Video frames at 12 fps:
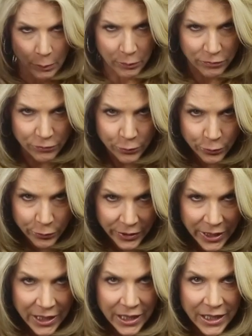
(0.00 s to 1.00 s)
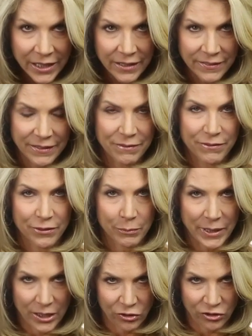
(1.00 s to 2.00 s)
Remember, food is
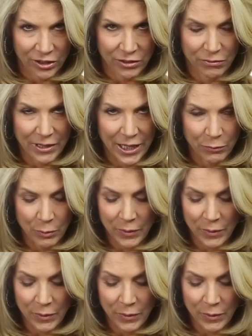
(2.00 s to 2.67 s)
information, right?